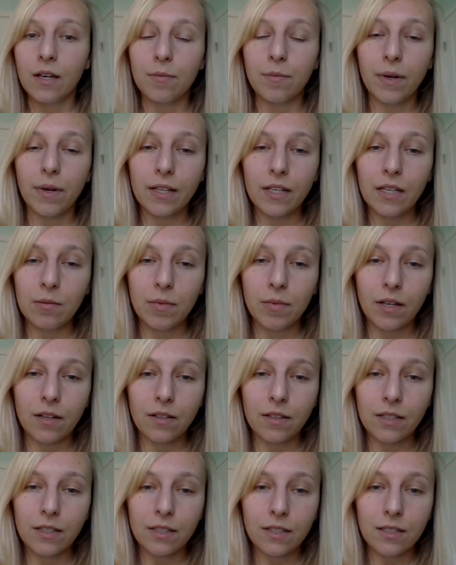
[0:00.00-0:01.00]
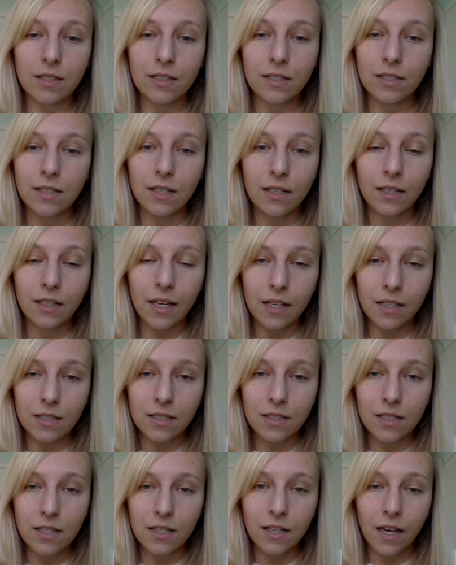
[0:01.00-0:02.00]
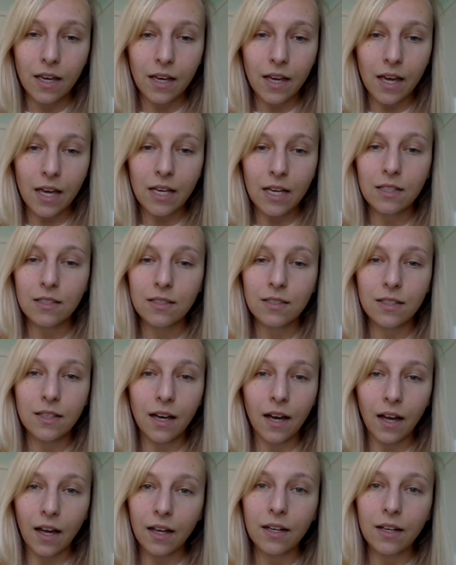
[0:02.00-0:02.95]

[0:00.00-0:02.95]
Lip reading: My email is Kaci, Kaci,